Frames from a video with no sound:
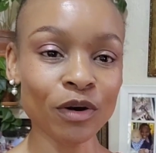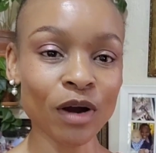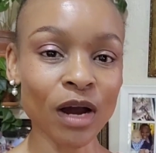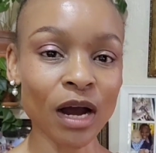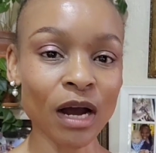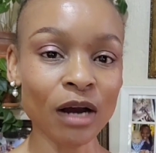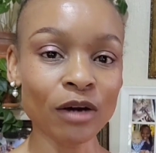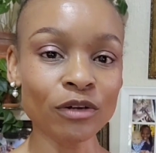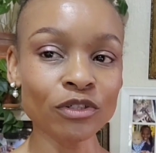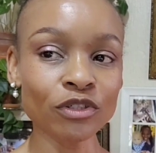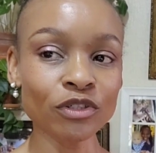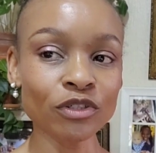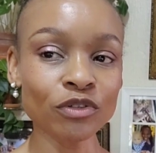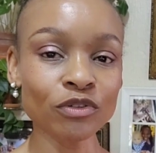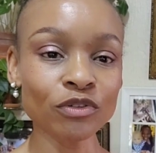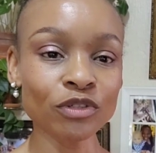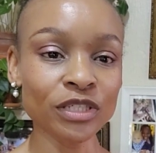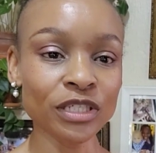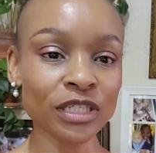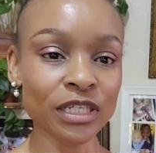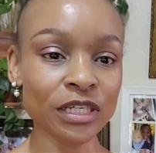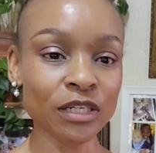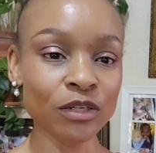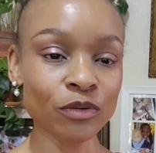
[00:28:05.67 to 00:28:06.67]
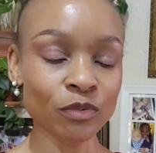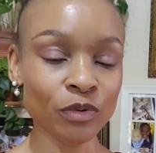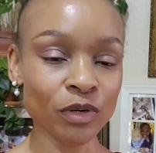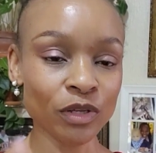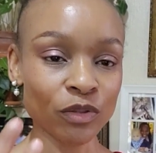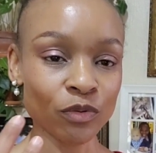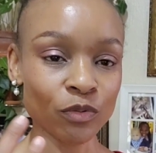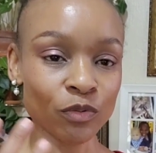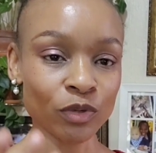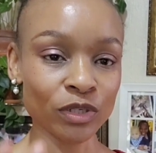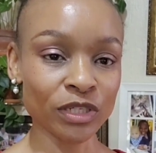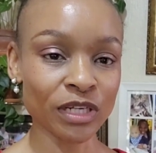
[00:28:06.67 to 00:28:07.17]
How do you deal with
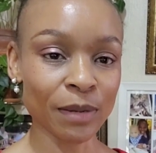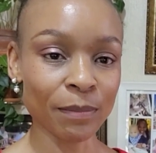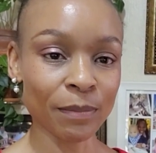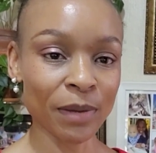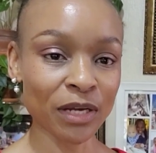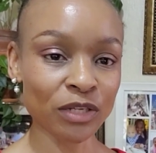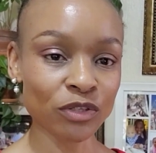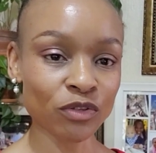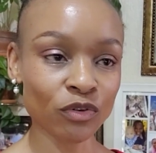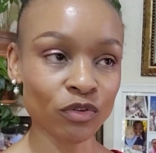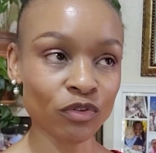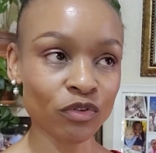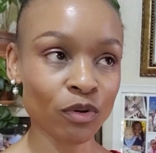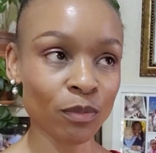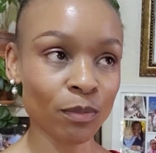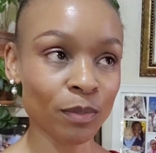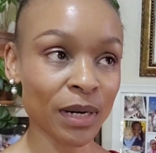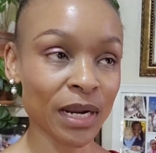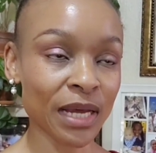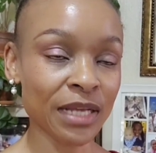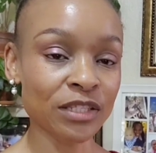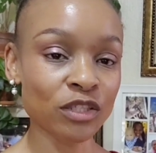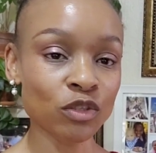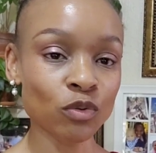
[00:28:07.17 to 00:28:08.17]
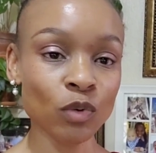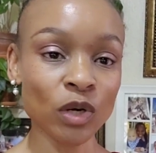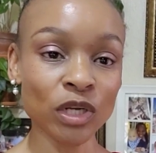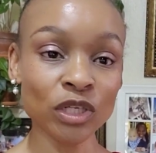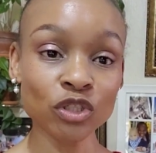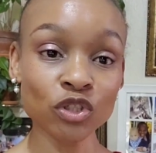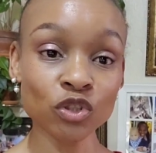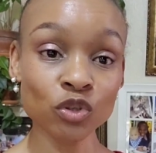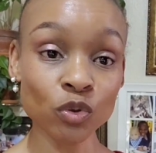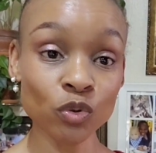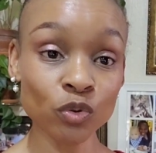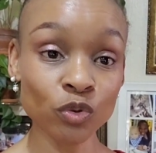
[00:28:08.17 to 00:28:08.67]
watermarks on your plants? What
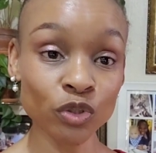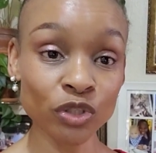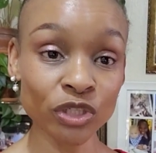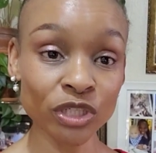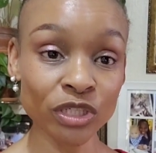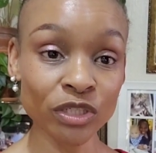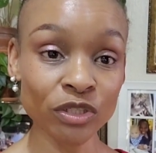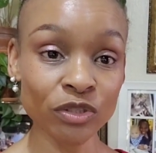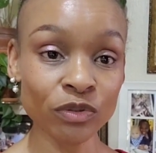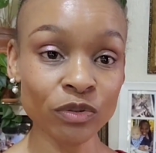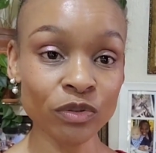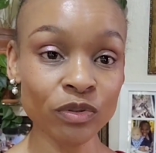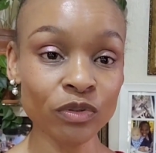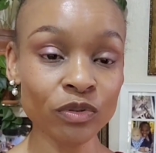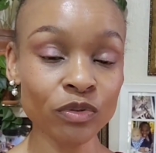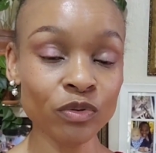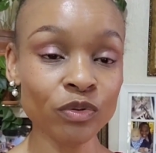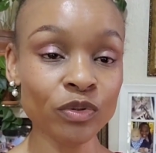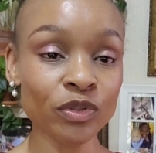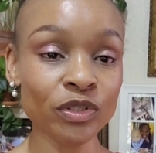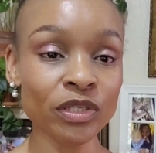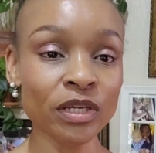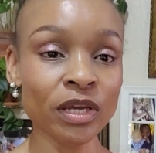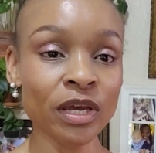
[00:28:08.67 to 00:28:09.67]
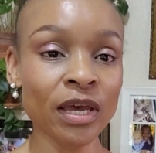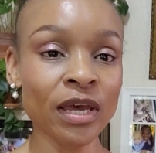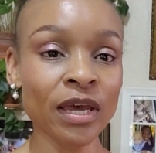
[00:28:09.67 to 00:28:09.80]
solution do you use?